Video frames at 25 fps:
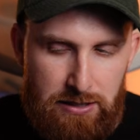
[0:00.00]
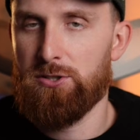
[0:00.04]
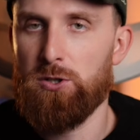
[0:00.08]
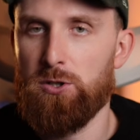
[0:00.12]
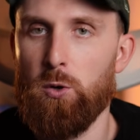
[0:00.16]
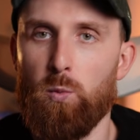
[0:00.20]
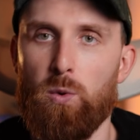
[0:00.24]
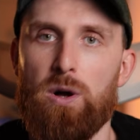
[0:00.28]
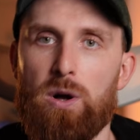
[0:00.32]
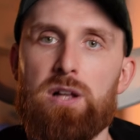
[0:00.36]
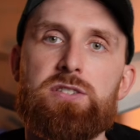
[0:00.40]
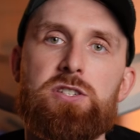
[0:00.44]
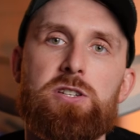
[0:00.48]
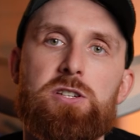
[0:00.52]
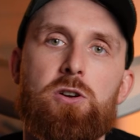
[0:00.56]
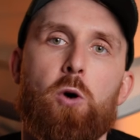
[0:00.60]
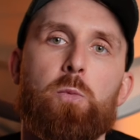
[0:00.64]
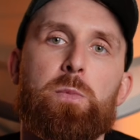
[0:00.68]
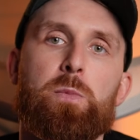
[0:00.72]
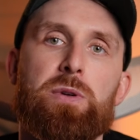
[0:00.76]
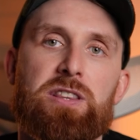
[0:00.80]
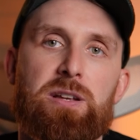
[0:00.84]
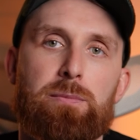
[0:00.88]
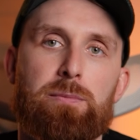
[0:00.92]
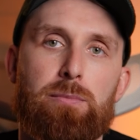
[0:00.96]
So once you
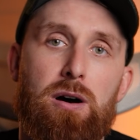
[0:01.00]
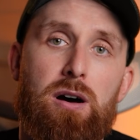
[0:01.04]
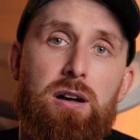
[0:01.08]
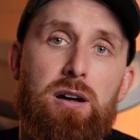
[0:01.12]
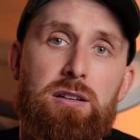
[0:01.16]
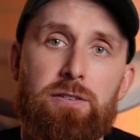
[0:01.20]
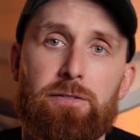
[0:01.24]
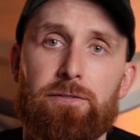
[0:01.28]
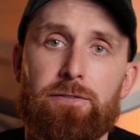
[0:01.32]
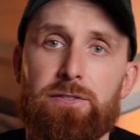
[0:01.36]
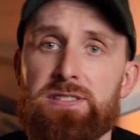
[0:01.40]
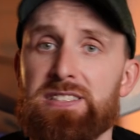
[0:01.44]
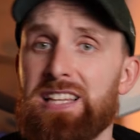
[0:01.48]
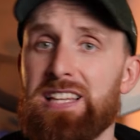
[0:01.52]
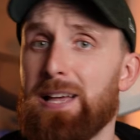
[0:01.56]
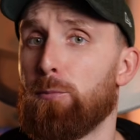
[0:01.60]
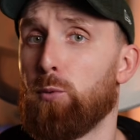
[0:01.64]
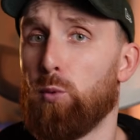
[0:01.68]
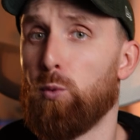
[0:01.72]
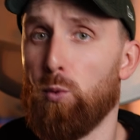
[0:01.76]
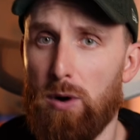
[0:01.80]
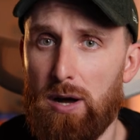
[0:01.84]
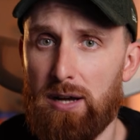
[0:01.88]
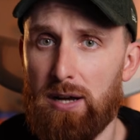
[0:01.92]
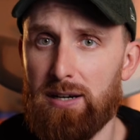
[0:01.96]
open the bot,
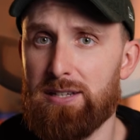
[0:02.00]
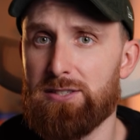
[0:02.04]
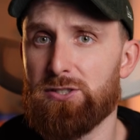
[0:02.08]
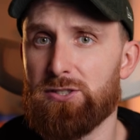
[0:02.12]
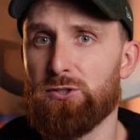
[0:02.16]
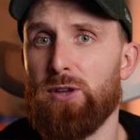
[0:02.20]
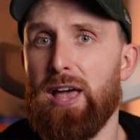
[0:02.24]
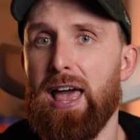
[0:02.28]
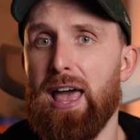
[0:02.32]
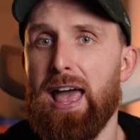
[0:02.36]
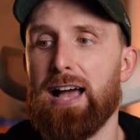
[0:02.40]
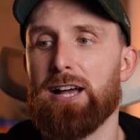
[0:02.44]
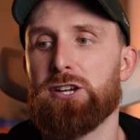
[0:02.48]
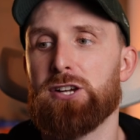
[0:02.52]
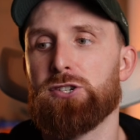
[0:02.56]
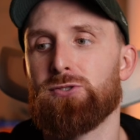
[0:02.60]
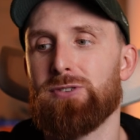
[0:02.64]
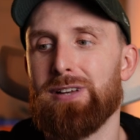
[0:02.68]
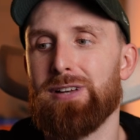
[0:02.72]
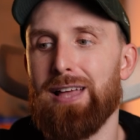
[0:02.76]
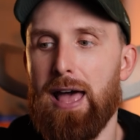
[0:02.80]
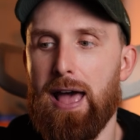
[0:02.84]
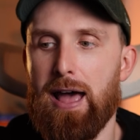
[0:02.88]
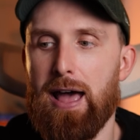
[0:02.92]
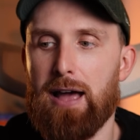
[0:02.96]
step one is to
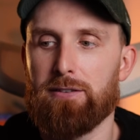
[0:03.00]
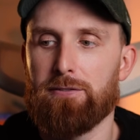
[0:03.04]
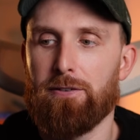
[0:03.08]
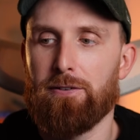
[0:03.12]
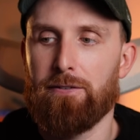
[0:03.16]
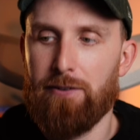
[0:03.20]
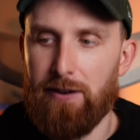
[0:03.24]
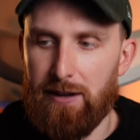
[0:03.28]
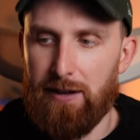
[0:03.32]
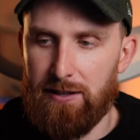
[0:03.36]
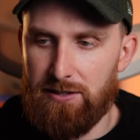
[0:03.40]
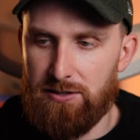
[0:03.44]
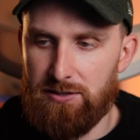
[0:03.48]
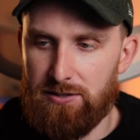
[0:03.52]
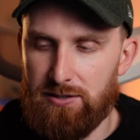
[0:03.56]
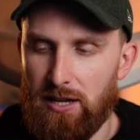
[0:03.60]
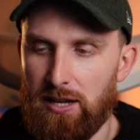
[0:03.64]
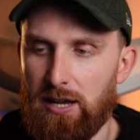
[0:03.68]
actually add funds.